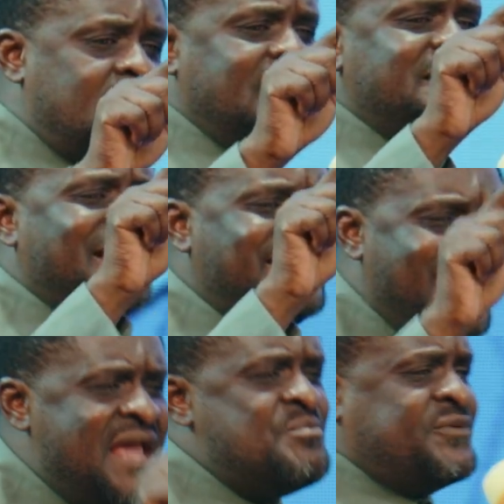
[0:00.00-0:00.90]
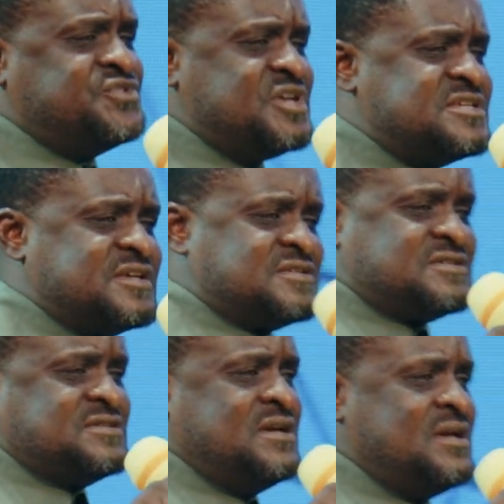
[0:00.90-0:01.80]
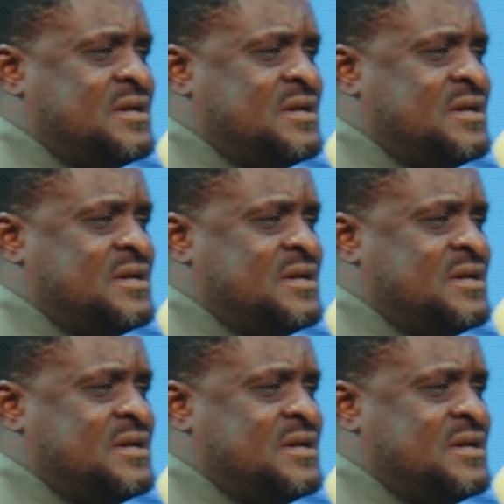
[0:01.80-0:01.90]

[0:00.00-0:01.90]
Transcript: In the name of Jesus.